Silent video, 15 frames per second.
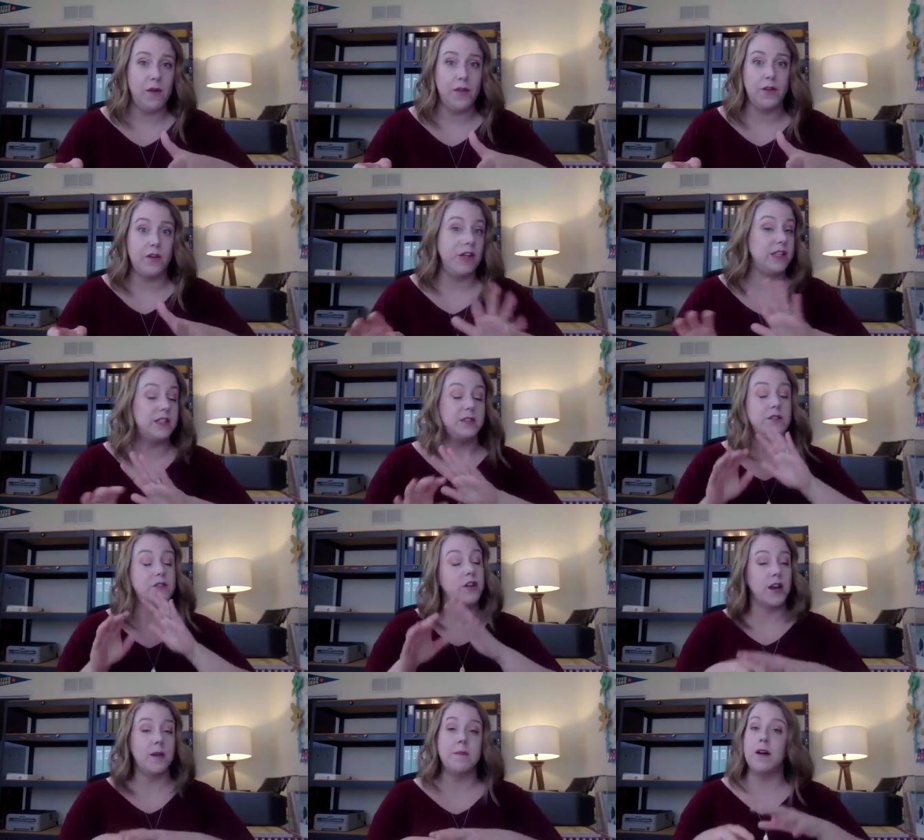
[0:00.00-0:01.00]
whether it's
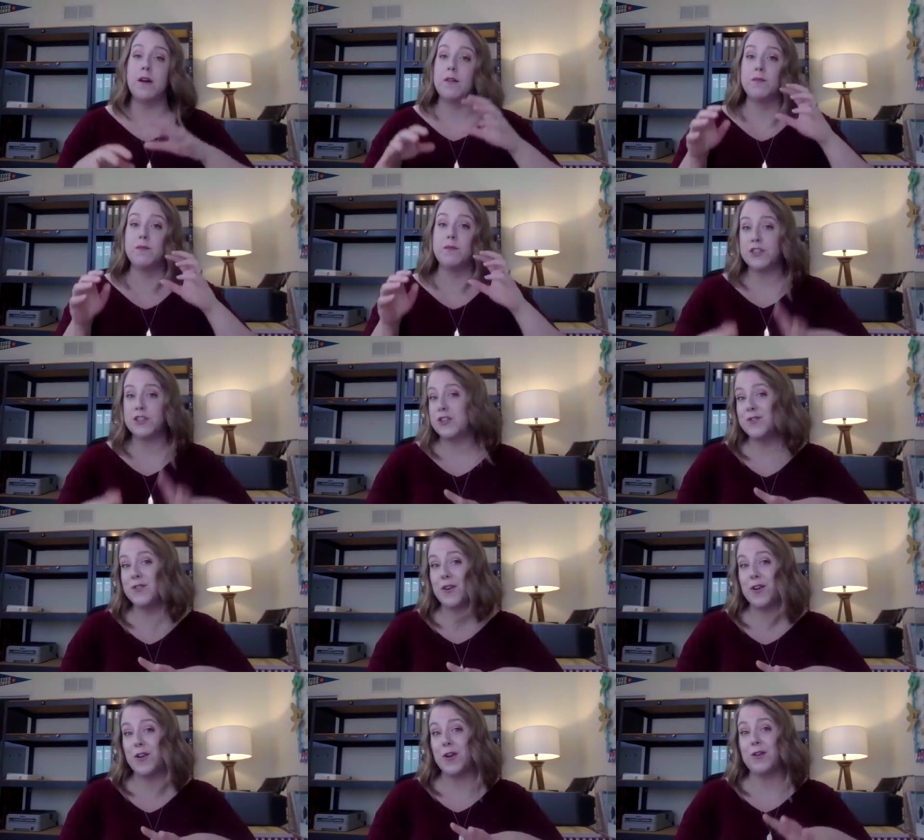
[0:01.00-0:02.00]
you're talking about digital
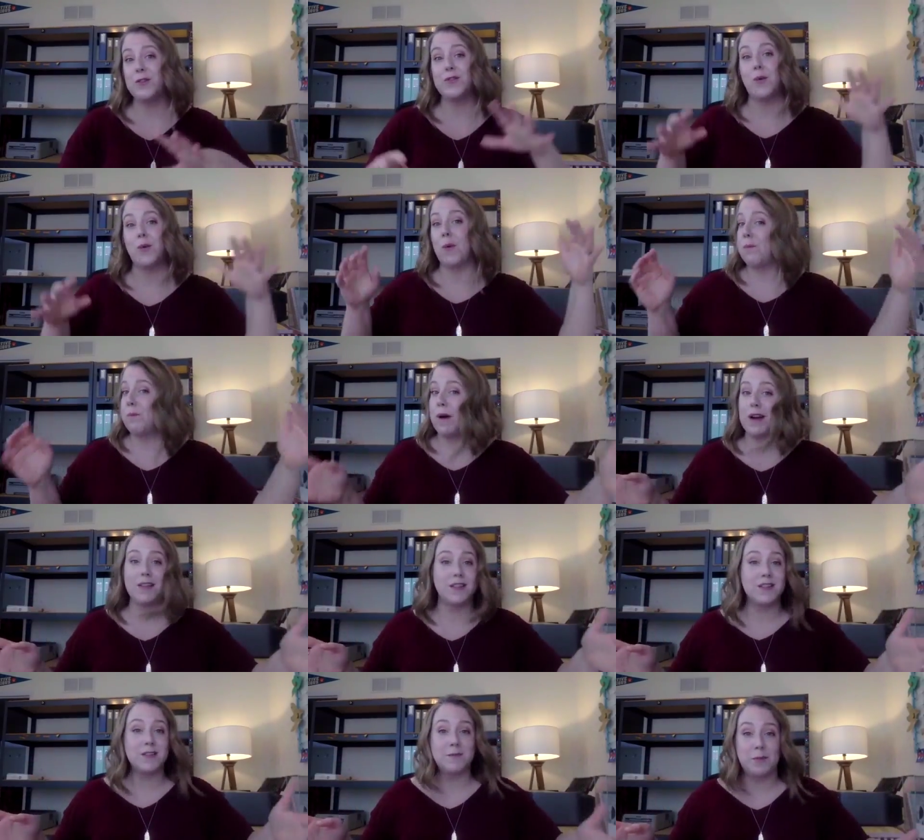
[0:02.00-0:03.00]
photos or
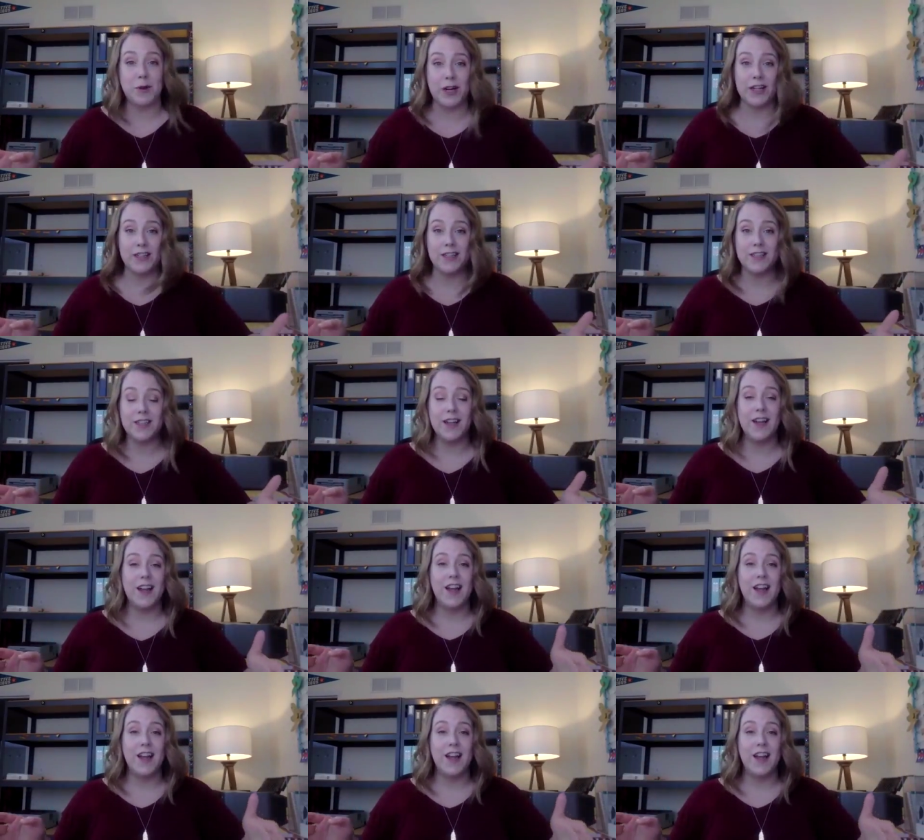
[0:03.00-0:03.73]
boxes of prints,